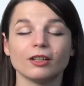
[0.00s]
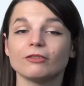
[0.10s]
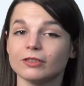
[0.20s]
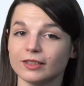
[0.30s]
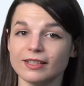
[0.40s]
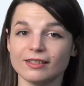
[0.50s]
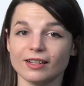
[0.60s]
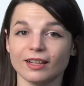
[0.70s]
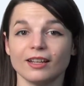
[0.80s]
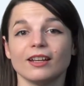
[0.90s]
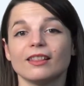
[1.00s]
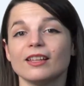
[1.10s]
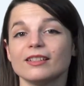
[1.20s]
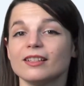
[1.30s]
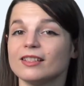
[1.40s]
For listening,
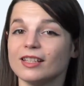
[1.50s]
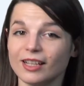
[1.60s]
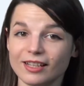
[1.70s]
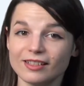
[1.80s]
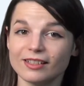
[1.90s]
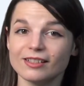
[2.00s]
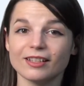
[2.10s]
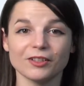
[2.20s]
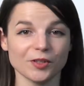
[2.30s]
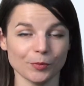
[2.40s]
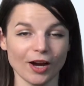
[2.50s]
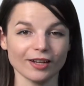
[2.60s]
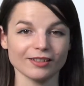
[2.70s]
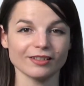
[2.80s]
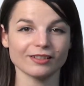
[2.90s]
this is the easiest skill to
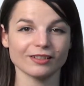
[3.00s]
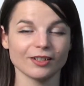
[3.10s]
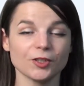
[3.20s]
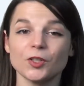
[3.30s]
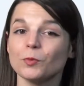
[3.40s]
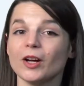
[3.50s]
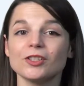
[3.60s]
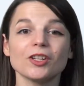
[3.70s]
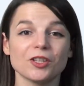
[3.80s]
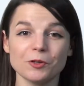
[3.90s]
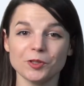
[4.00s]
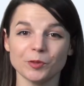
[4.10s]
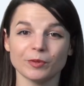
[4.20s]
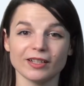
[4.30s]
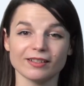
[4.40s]
practice. Just watch a
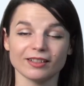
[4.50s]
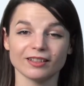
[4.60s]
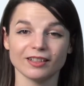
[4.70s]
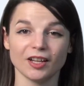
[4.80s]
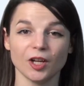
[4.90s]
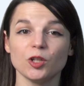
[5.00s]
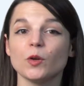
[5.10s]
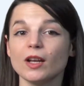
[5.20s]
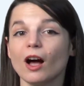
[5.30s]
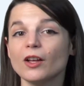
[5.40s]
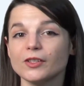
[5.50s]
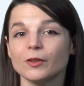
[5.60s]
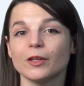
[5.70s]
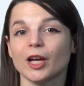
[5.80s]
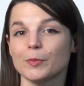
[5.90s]
YouTube lesson. You can
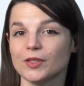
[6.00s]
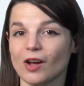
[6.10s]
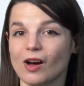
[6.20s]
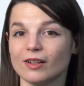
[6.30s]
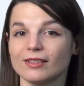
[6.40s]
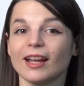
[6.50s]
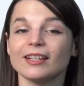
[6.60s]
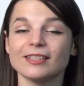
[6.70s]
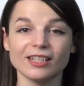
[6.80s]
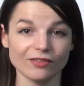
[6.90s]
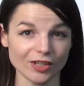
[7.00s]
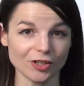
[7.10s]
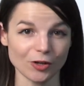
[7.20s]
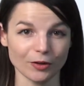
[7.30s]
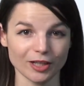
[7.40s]
also look up songs and TV
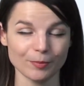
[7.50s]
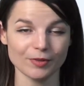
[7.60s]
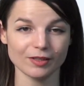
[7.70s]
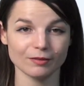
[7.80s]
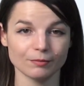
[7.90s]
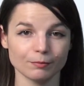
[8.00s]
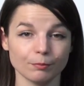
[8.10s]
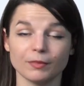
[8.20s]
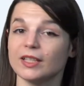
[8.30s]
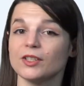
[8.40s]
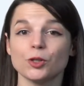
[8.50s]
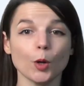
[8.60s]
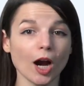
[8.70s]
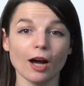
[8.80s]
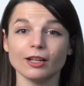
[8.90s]
show clips. Listen to
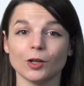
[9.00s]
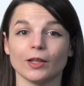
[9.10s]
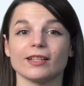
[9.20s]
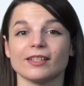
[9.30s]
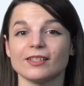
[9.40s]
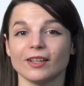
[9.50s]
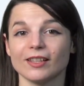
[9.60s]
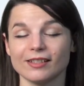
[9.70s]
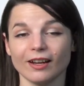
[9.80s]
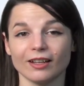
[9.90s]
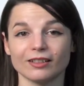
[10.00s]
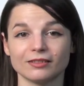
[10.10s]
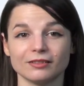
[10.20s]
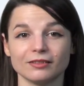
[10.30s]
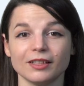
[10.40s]
our audio lessons on the site.
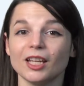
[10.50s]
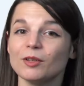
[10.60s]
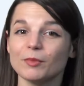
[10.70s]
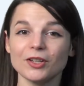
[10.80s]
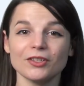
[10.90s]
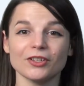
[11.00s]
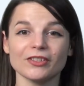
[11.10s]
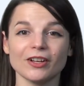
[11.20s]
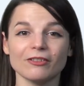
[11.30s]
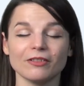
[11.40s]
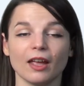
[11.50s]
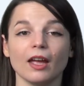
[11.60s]
Immerse yourself.